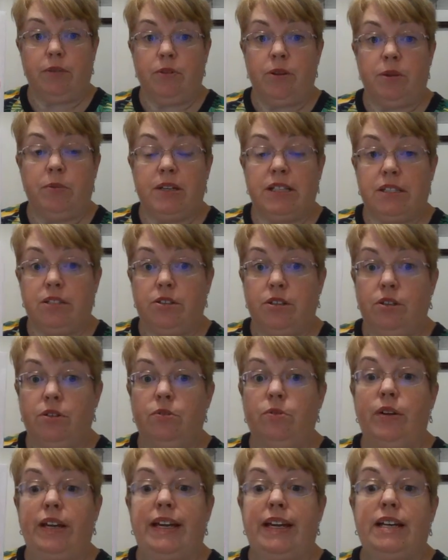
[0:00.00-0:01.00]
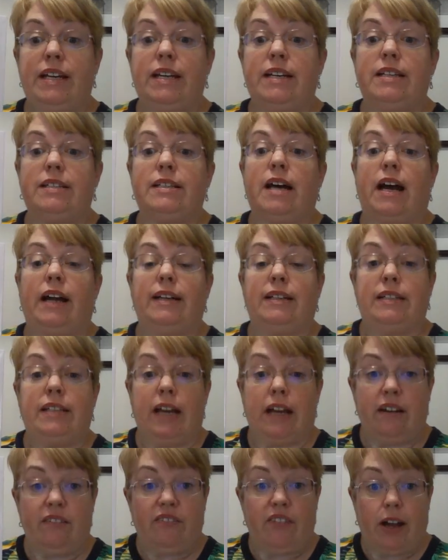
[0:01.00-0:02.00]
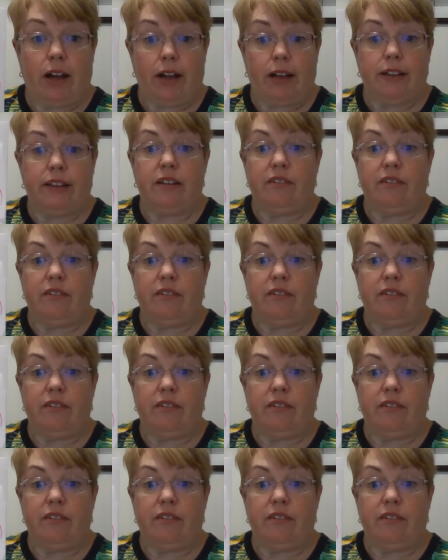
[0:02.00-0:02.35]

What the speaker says: thing we must do is identify